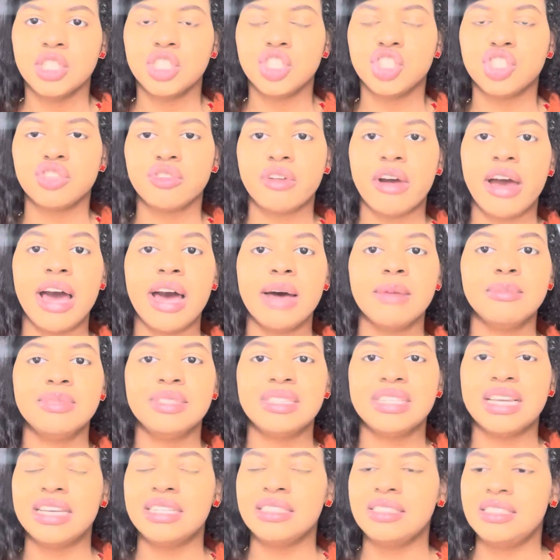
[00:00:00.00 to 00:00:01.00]
traps
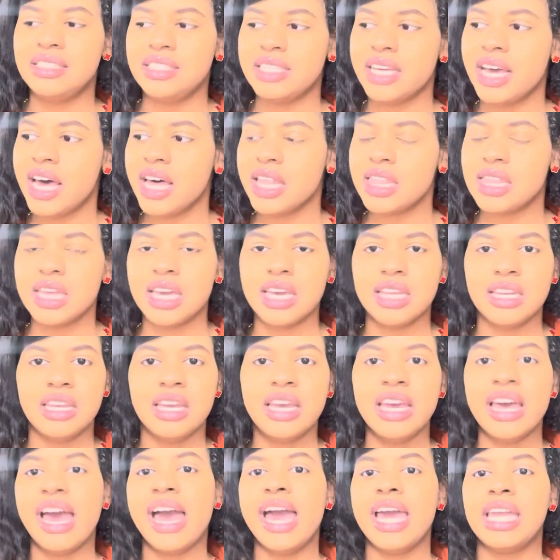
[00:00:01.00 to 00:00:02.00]
and death
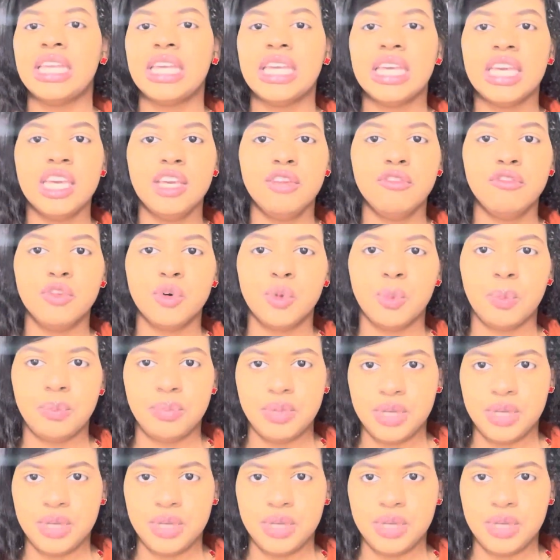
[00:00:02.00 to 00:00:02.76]
and evil